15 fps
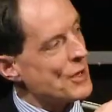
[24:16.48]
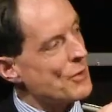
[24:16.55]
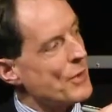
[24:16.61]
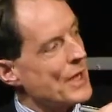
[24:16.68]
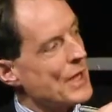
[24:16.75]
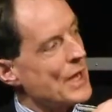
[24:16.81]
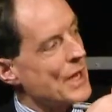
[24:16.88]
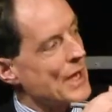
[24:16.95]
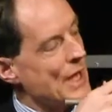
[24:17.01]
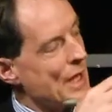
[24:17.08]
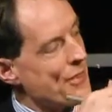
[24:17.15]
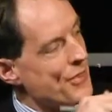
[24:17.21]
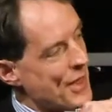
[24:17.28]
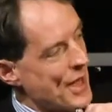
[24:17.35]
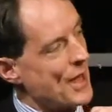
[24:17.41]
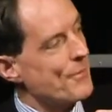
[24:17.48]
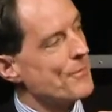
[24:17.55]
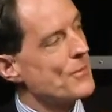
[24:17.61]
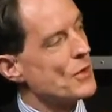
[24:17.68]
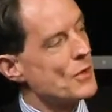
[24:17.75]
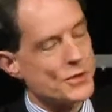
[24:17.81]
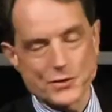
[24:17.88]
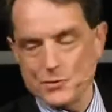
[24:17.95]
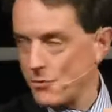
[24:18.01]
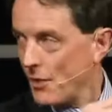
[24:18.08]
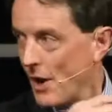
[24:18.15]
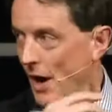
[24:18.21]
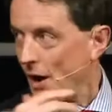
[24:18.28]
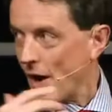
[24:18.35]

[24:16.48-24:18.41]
think we can get there? Because